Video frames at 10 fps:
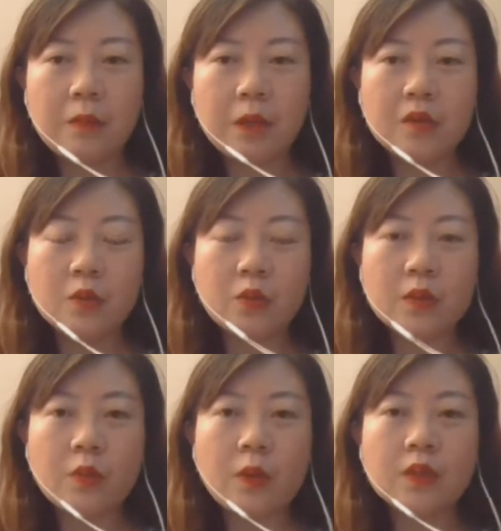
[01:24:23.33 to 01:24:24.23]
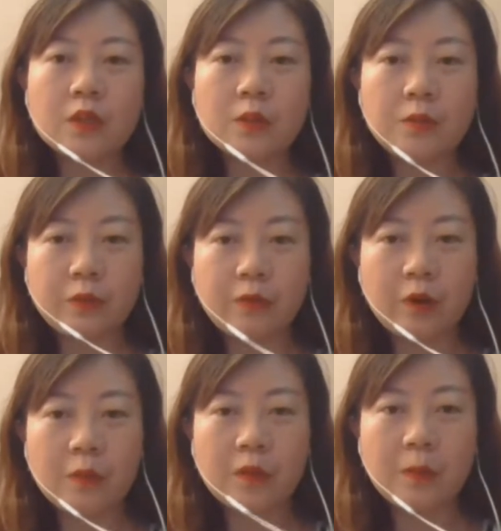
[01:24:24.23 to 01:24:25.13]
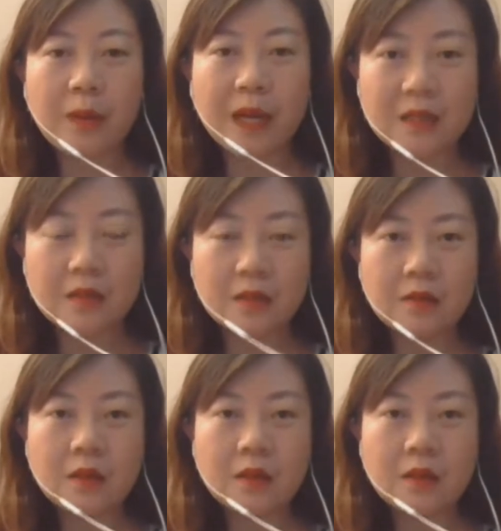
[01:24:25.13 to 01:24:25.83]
because they want to perform the best,